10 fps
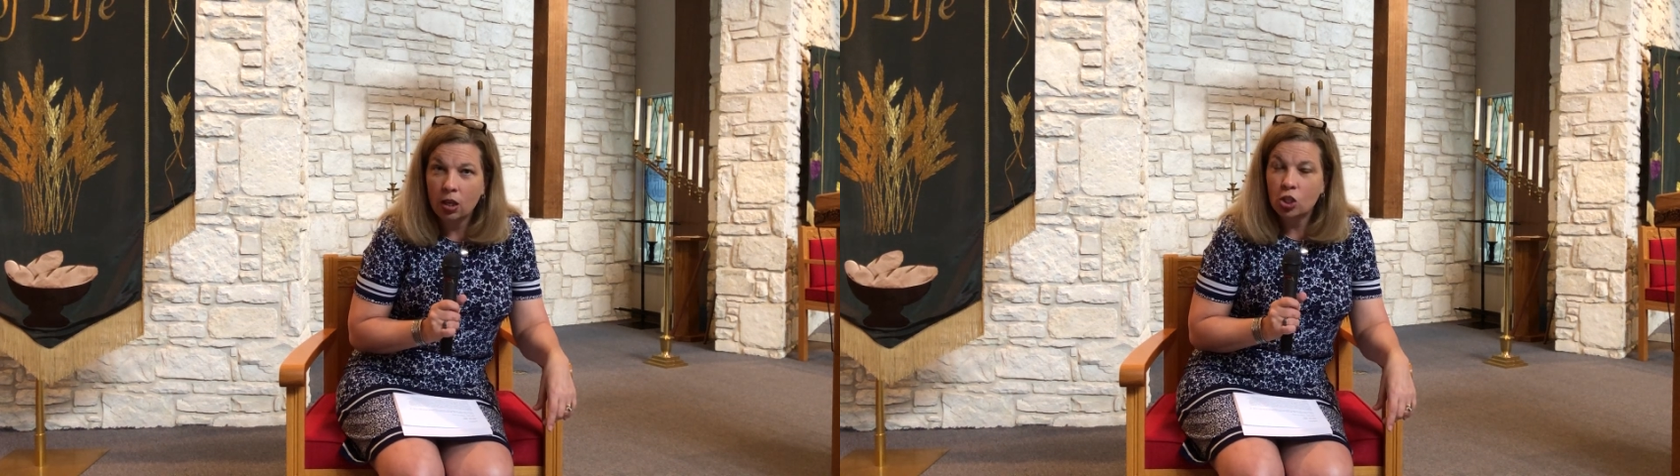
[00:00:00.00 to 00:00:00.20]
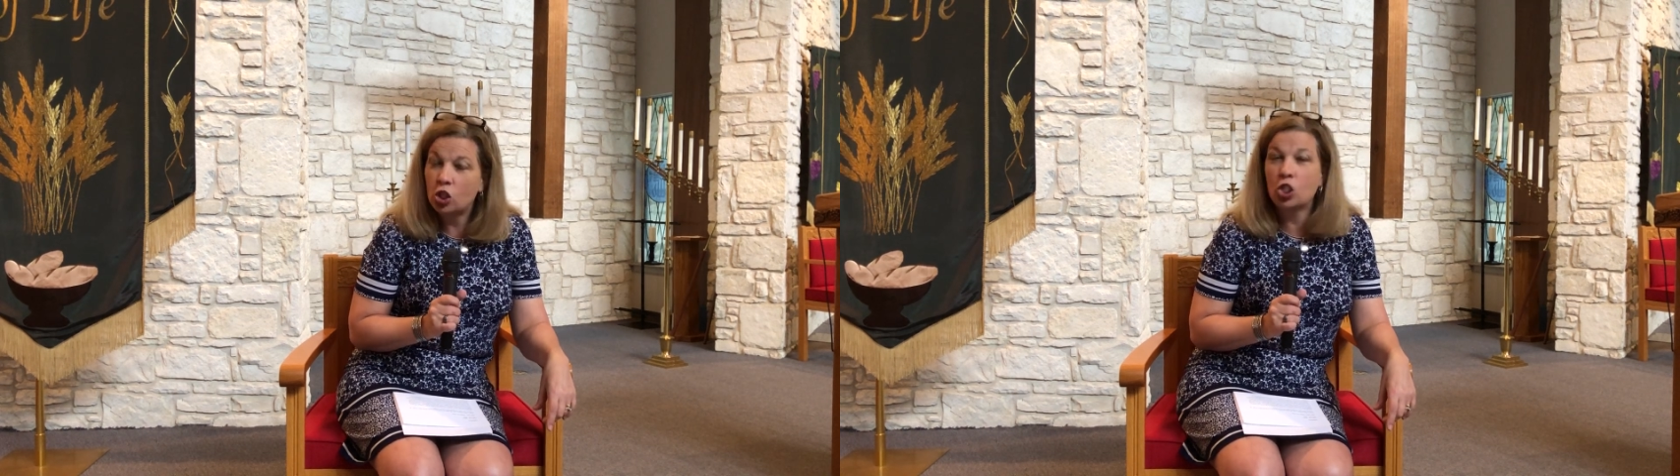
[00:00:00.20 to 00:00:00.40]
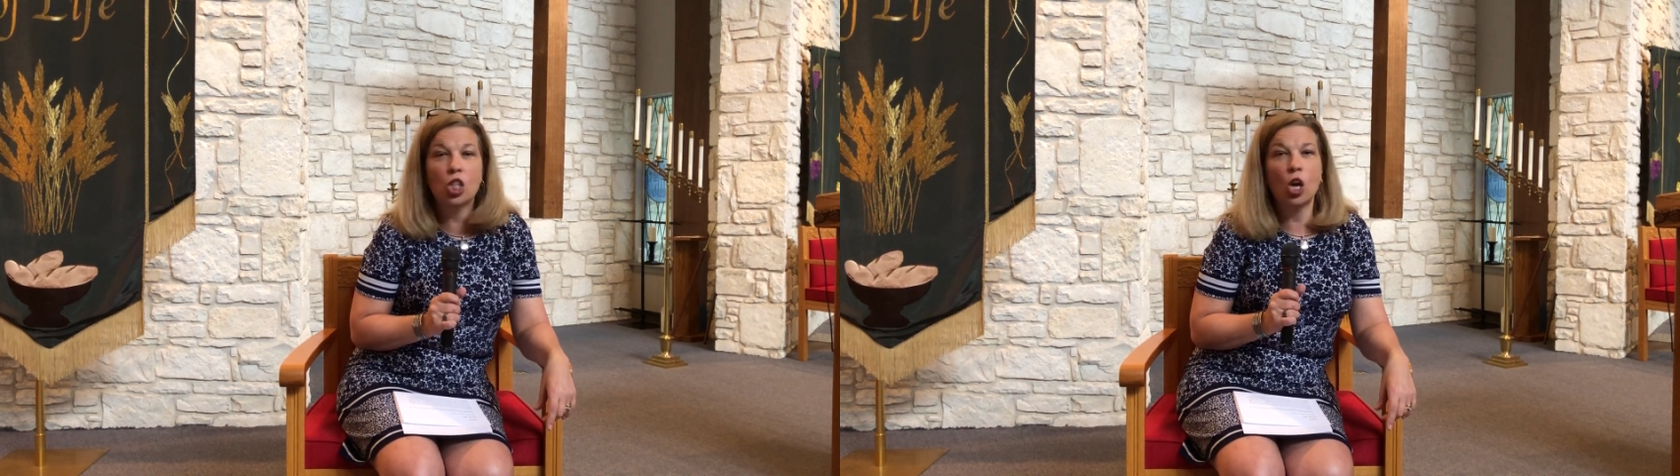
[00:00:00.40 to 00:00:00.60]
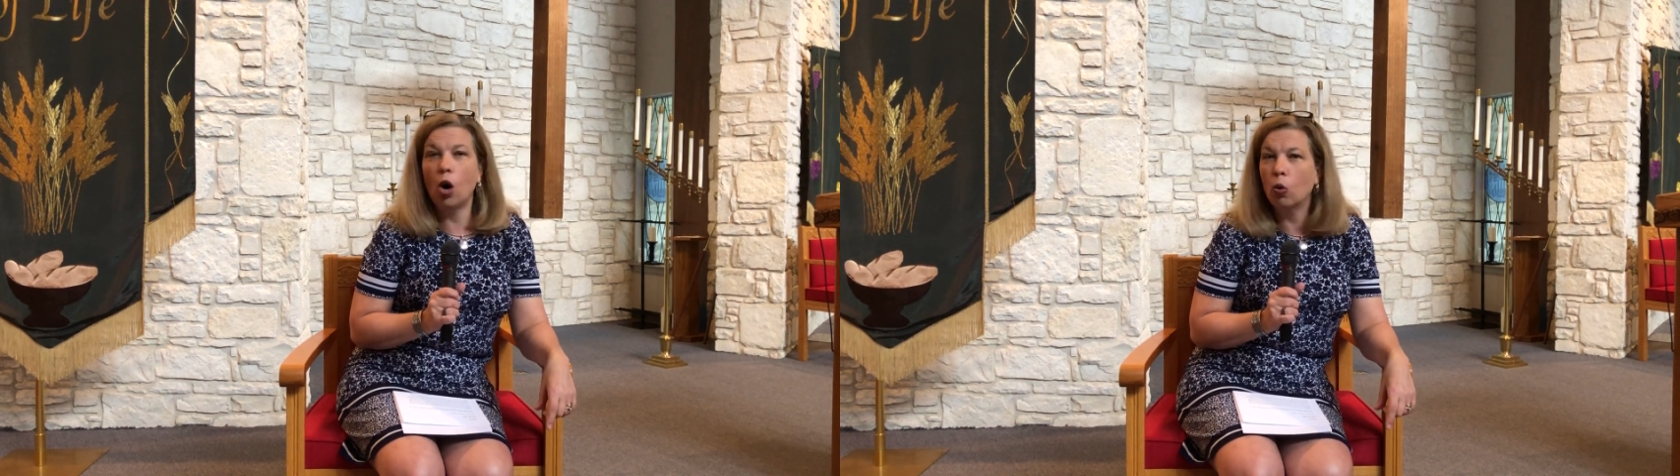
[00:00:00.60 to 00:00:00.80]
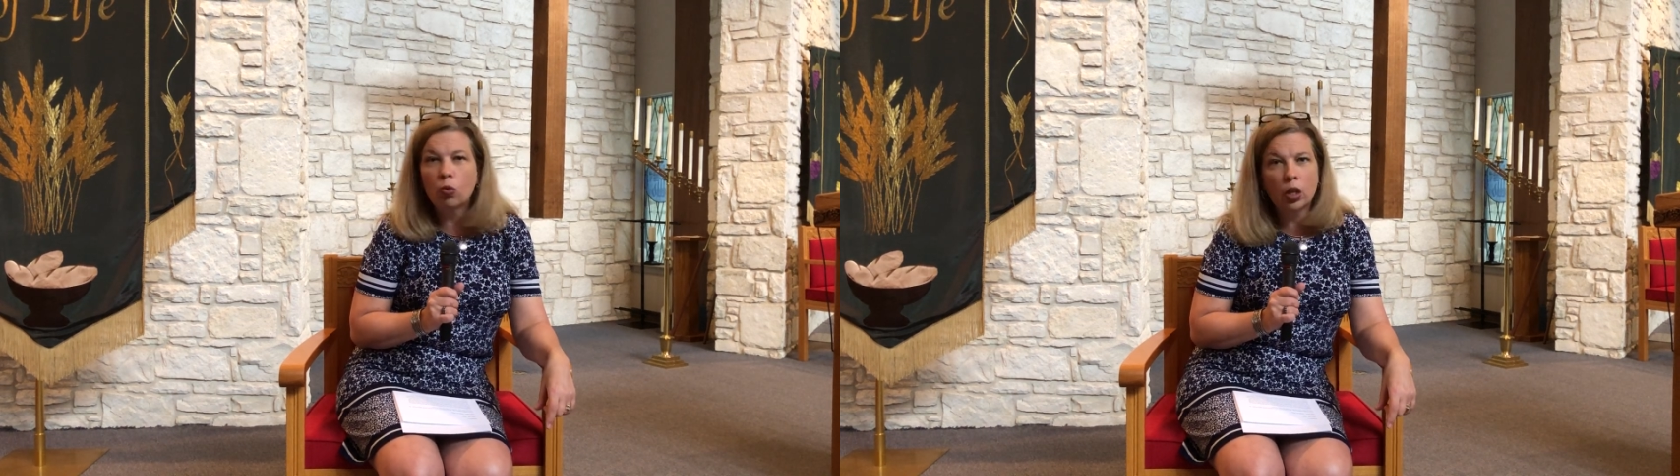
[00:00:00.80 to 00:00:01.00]
She's the
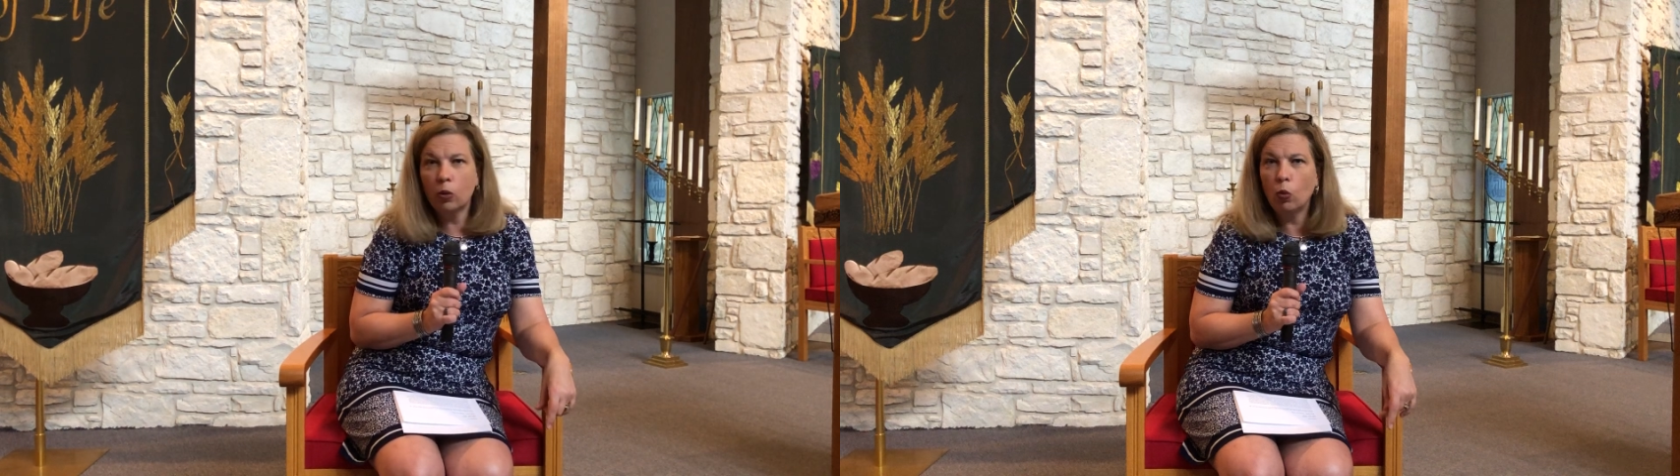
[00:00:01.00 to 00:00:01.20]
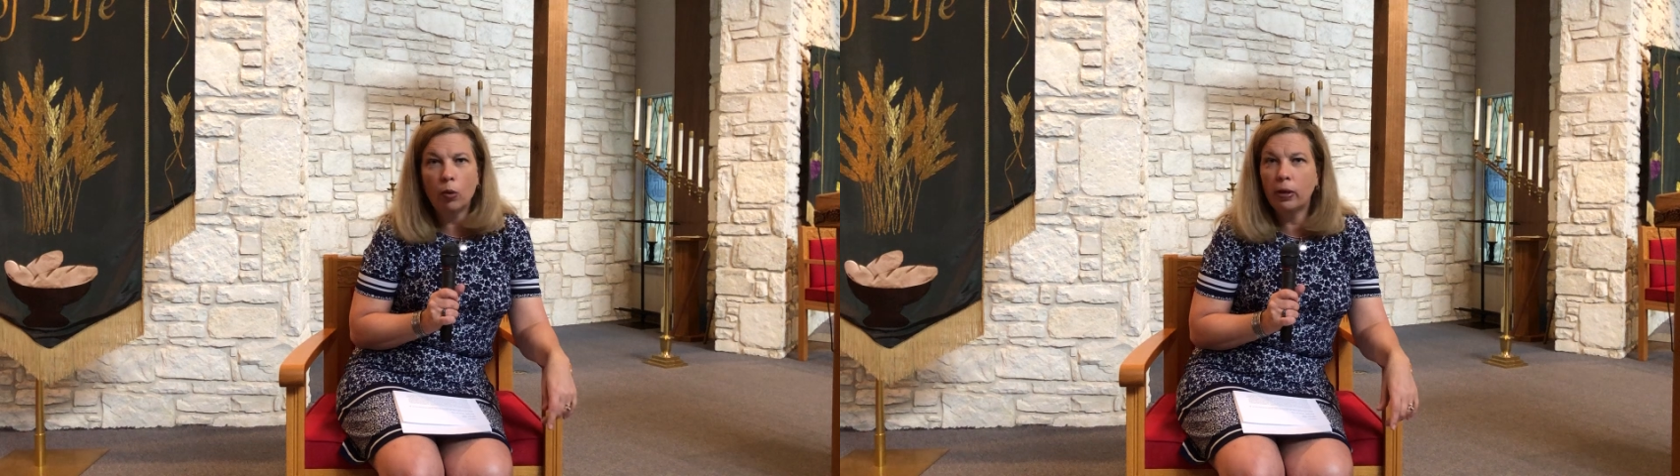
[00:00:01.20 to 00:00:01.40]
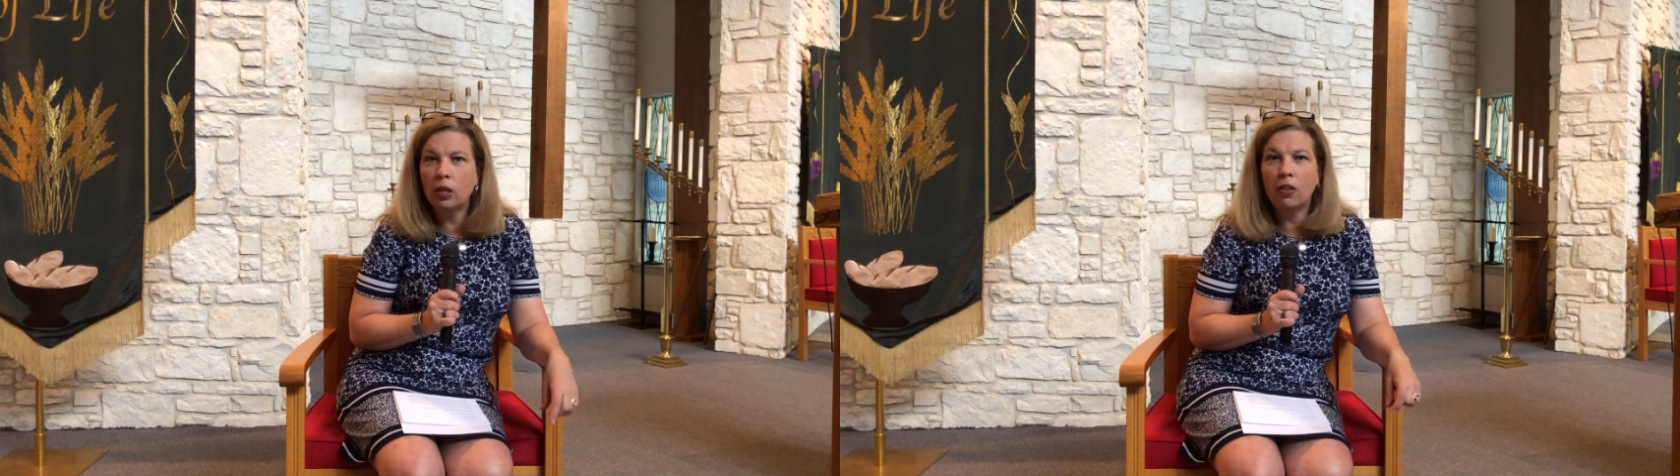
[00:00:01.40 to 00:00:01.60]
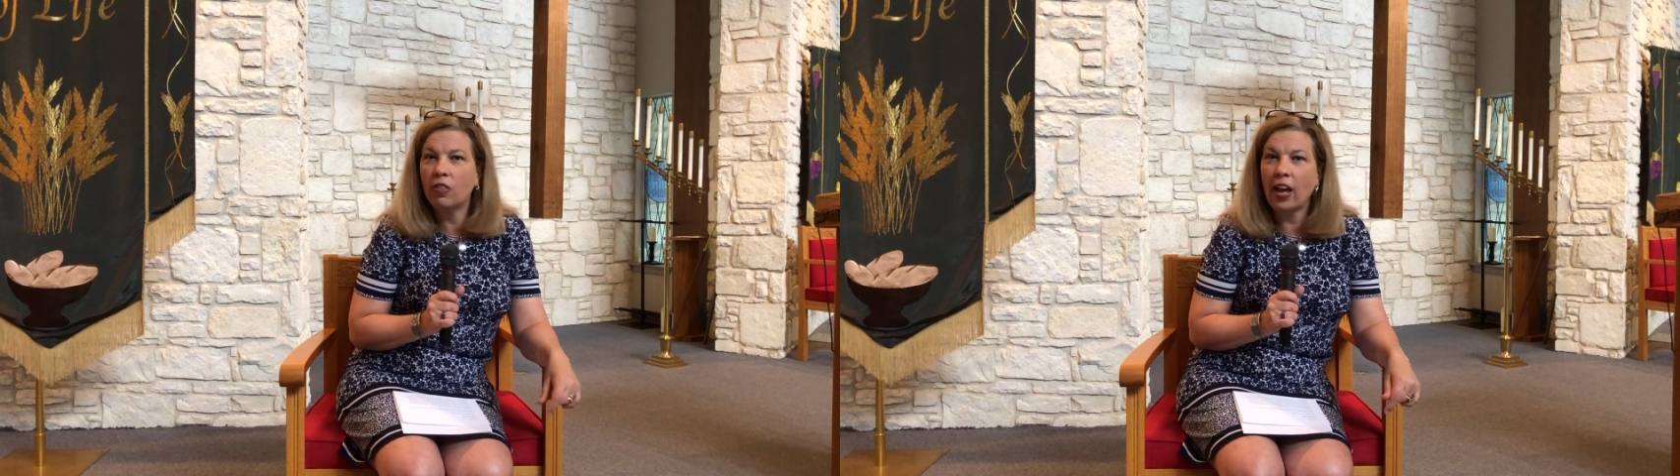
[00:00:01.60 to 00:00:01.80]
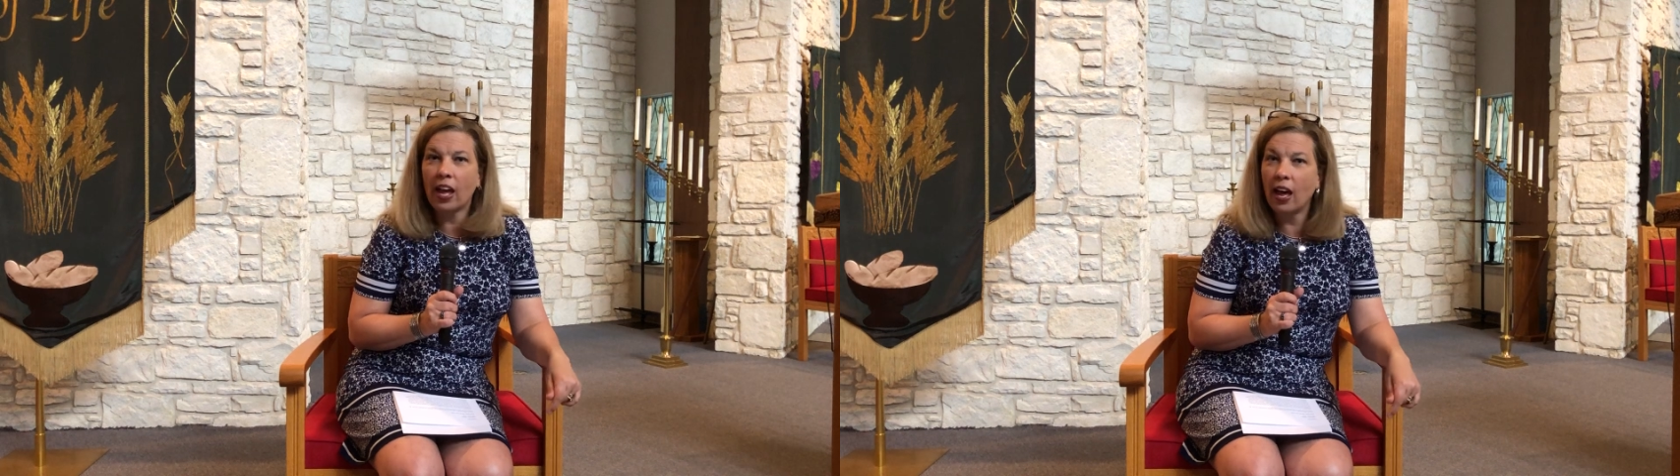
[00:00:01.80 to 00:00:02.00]
only woman that they